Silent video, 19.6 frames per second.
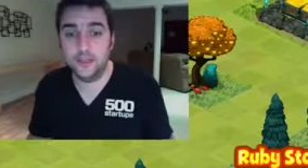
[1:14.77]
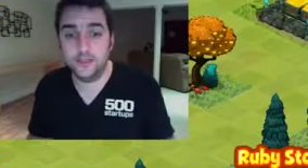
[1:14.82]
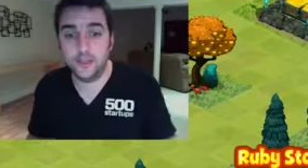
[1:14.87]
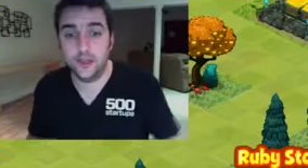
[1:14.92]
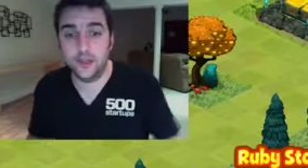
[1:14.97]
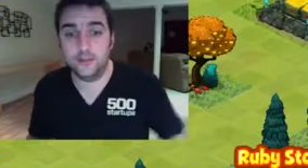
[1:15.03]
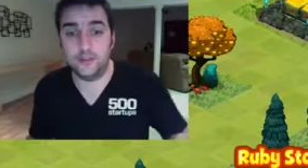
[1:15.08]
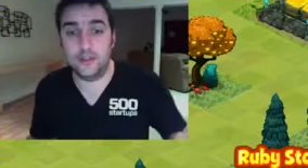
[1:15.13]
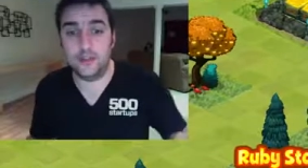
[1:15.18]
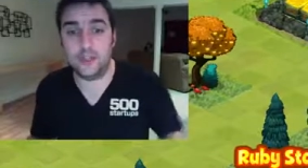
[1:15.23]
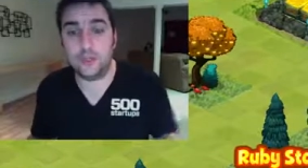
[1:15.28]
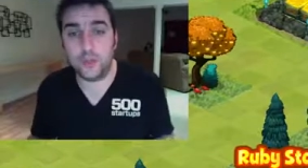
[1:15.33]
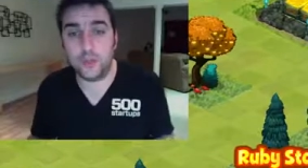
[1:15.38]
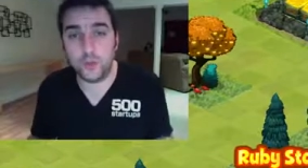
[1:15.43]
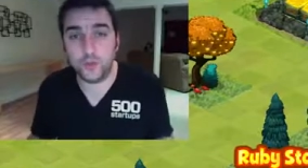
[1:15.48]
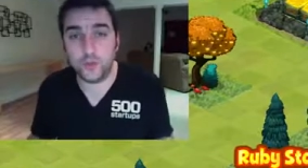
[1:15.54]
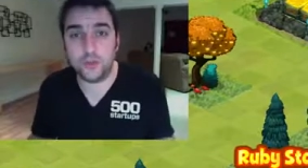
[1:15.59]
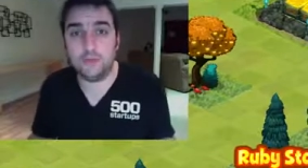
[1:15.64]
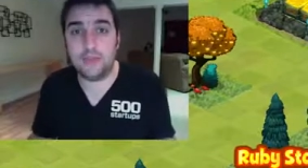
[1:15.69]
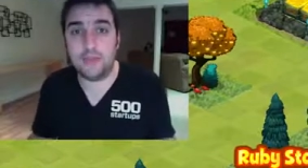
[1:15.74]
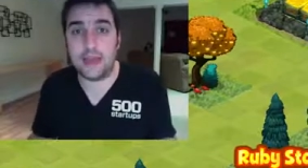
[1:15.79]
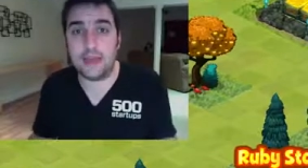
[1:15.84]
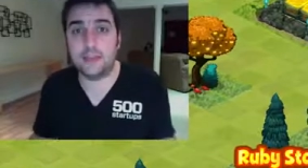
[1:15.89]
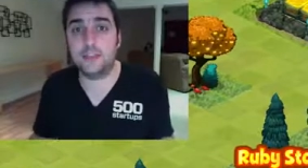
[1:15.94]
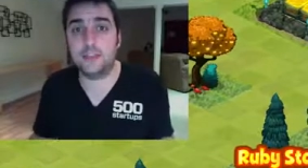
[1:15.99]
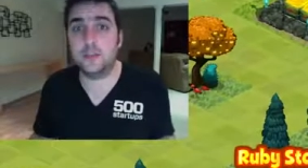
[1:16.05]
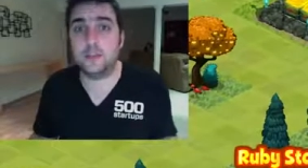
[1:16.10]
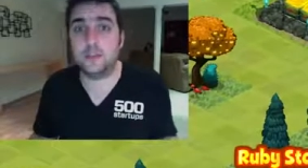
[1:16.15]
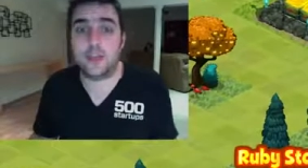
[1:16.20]
of a total
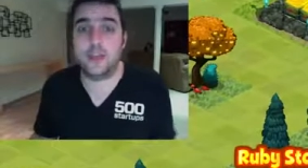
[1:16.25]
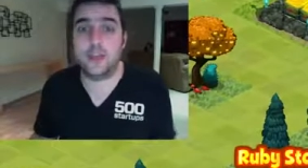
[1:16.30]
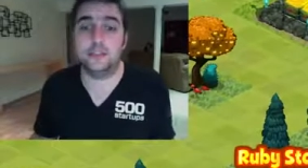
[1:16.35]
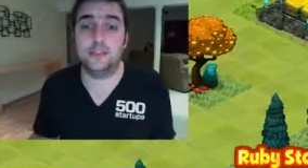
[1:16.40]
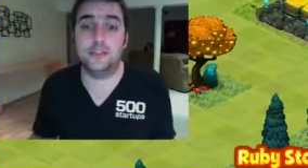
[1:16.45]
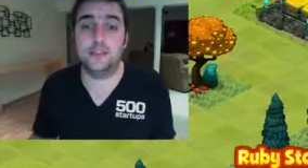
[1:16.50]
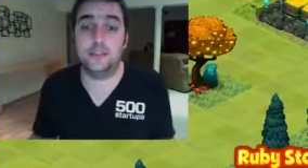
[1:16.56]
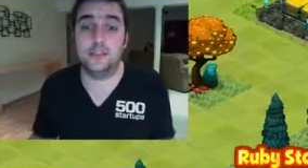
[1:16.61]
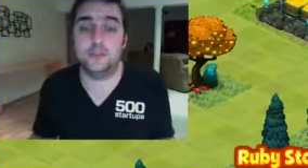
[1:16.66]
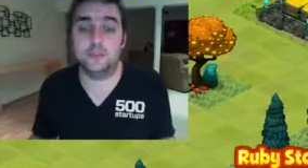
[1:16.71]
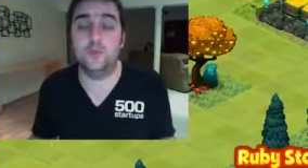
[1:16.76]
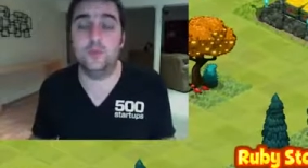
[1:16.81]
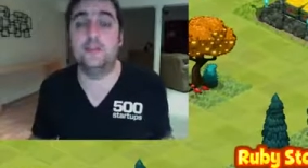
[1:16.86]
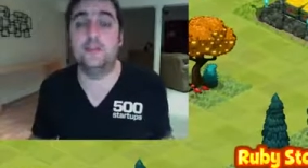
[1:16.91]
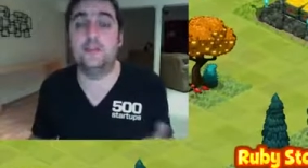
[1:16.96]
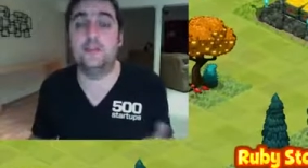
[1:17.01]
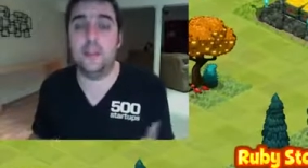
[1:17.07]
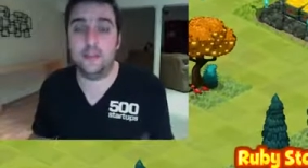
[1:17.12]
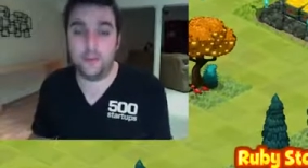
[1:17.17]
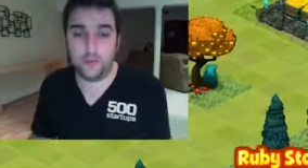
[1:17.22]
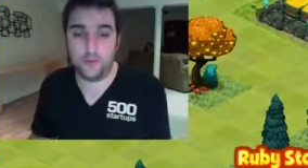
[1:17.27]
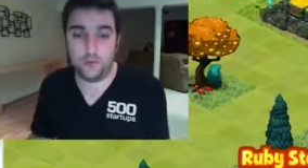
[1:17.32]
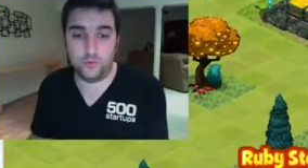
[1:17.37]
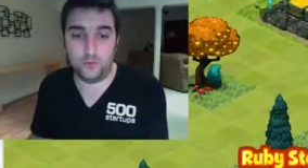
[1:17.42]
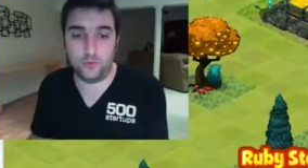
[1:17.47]
max capacity of 2,500